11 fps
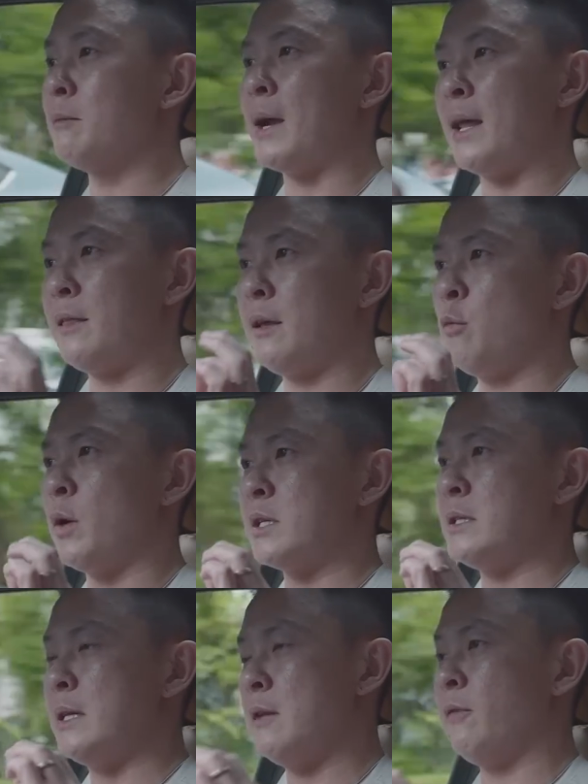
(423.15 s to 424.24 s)
But I think
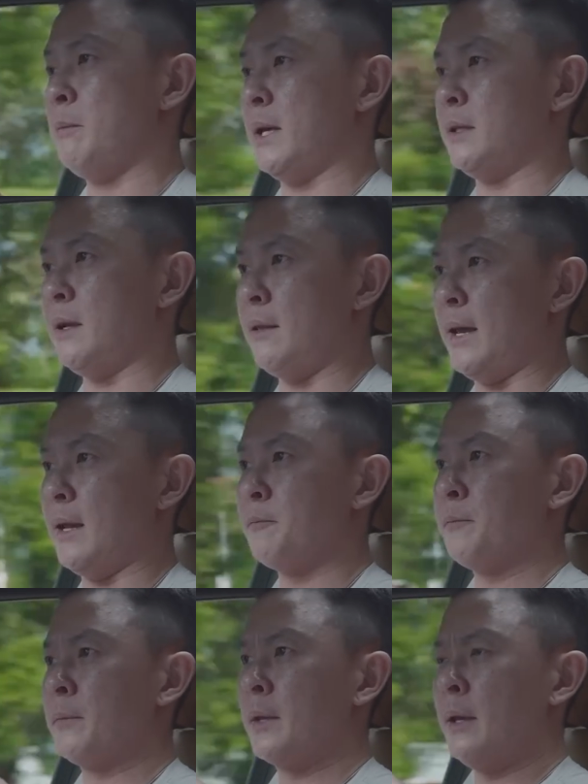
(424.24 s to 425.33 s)
what's even better than that
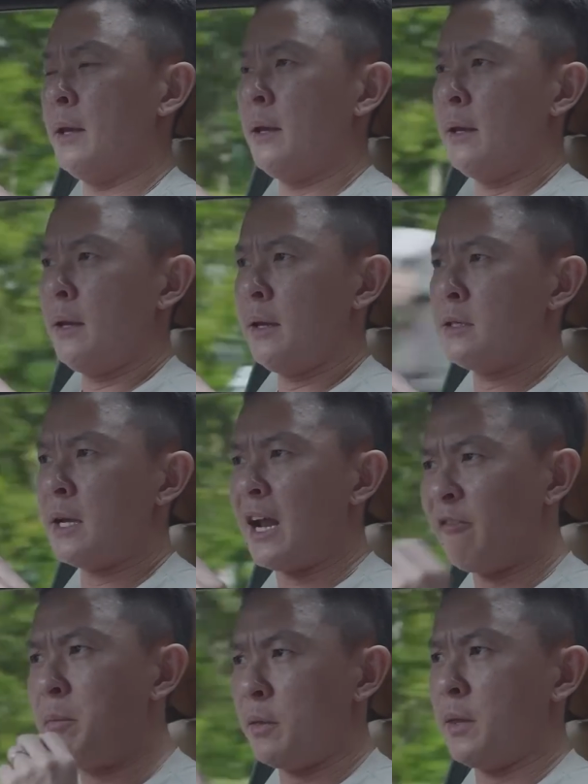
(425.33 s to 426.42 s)
is that
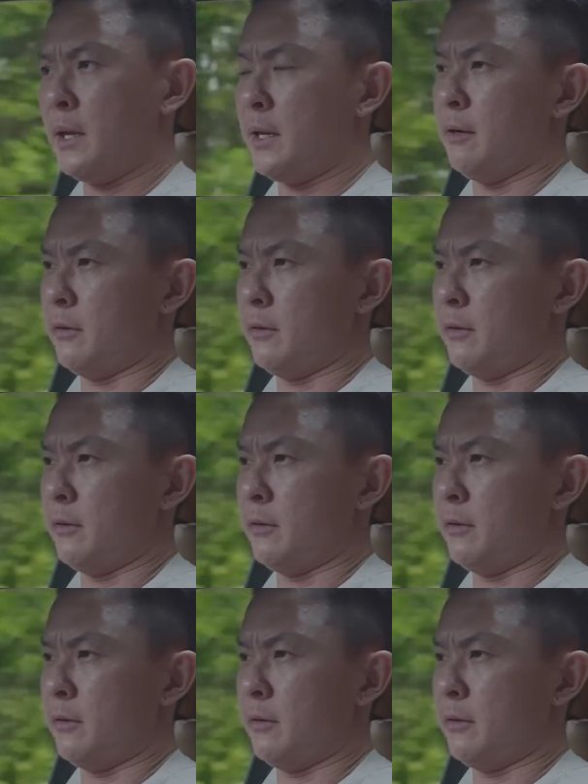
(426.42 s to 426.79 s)
I've been thinking,